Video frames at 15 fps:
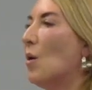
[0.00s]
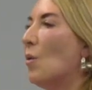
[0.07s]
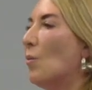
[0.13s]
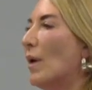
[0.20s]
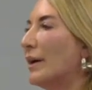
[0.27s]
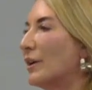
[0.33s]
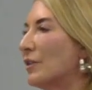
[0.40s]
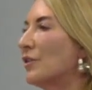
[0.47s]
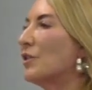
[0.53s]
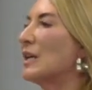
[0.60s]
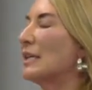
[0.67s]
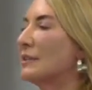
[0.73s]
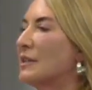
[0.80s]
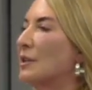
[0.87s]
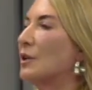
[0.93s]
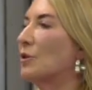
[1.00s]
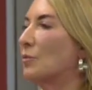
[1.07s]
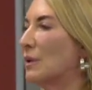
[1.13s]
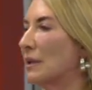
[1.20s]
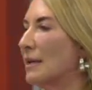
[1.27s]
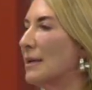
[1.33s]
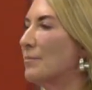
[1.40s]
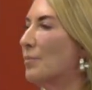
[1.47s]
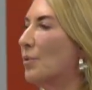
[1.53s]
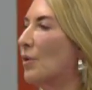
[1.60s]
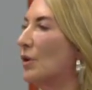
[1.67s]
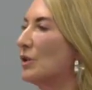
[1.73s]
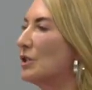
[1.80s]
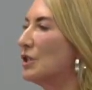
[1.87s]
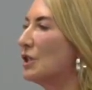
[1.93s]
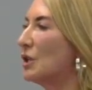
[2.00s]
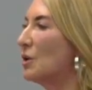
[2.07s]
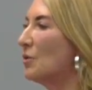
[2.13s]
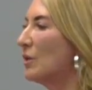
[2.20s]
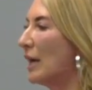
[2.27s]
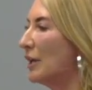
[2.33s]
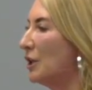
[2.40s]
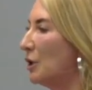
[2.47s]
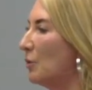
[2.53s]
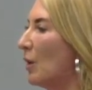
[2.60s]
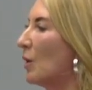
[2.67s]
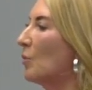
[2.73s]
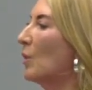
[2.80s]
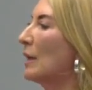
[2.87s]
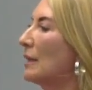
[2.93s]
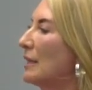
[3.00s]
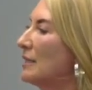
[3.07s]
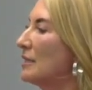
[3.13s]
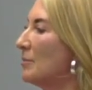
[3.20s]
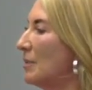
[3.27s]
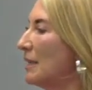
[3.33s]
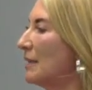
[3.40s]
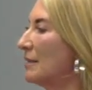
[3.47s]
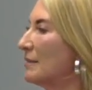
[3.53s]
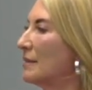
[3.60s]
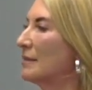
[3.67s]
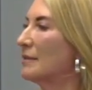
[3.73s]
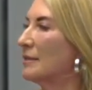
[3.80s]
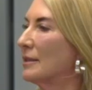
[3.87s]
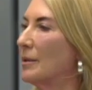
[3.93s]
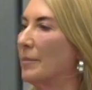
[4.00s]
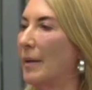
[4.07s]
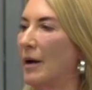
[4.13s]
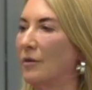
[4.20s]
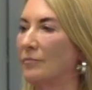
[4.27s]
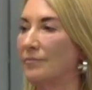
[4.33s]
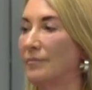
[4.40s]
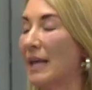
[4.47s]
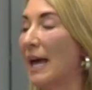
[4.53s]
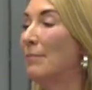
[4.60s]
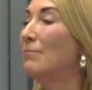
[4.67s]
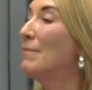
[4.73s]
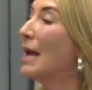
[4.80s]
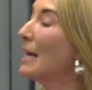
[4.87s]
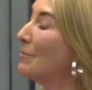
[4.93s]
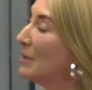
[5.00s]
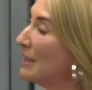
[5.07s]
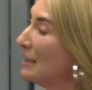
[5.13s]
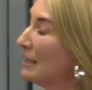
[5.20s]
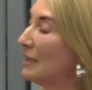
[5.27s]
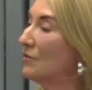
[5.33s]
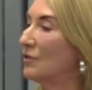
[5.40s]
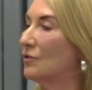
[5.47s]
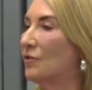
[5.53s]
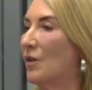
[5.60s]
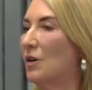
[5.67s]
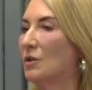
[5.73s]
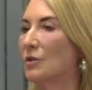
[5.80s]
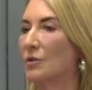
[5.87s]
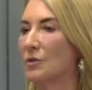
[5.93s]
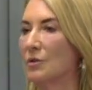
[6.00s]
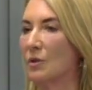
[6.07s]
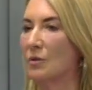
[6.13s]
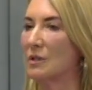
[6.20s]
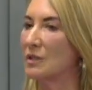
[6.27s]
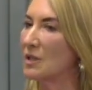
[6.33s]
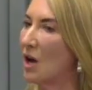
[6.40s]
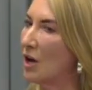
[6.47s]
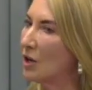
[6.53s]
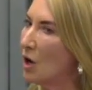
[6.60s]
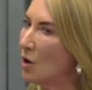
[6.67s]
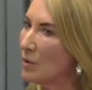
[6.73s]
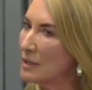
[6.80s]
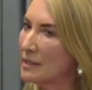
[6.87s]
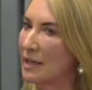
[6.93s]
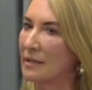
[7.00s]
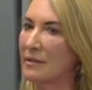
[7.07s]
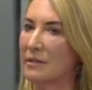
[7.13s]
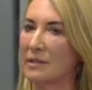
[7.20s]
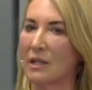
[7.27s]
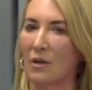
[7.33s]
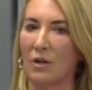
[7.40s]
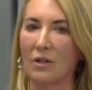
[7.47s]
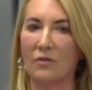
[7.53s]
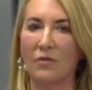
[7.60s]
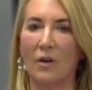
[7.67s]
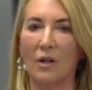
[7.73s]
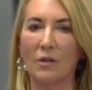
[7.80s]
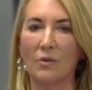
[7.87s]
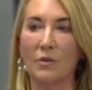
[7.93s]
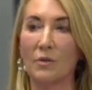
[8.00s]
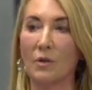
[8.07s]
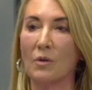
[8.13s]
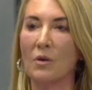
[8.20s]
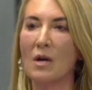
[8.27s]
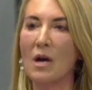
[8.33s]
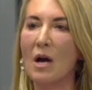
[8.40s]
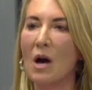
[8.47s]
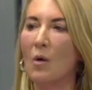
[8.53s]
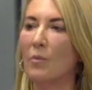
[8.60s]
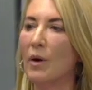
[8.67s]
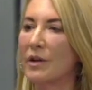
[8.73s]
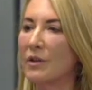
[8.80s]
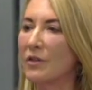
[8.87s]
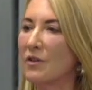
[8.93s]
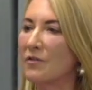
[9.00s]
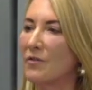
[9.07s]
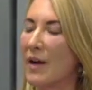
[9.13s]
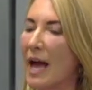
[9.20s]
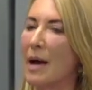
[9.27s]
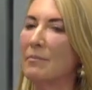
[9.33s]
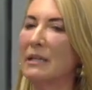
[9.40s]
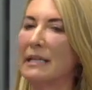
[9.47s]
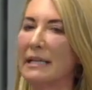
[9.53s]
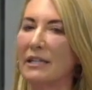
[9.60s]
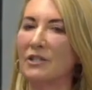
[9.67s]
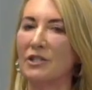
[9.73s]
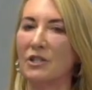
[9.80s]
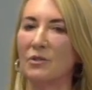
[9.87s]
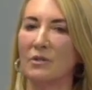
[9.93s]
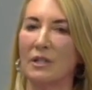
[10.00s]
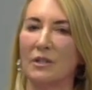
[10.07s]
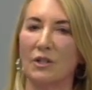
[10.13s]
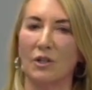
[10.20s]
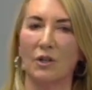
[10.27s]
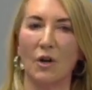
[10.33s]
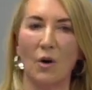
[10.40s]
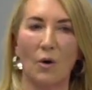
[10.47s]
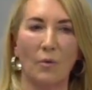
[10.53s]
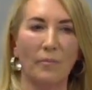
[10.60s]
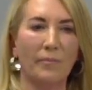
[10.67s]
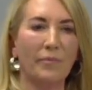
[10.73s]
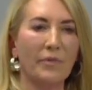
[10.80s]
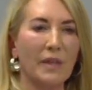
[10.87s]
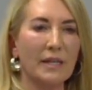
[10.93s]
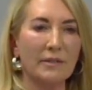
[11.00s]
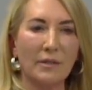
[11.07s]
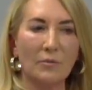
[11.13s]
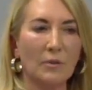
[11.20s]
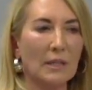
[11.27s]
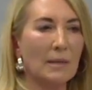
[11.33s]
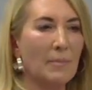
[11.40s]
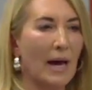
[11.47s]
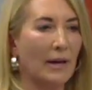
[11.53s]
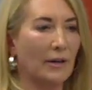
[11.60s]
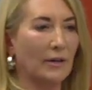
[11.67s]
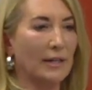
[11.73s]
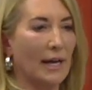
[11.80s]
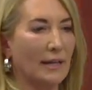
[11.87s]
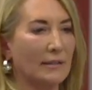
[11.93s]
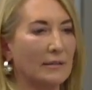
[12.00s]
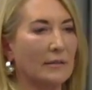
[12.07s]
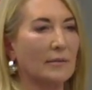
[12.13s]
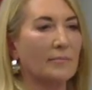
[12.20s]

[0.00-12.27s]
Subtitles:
What are things that are really important to you that you are willing to be consistent about and maybe even follow through? It's not always necessary to follow through. What are the family issues in your home? Things that really matter. Yes?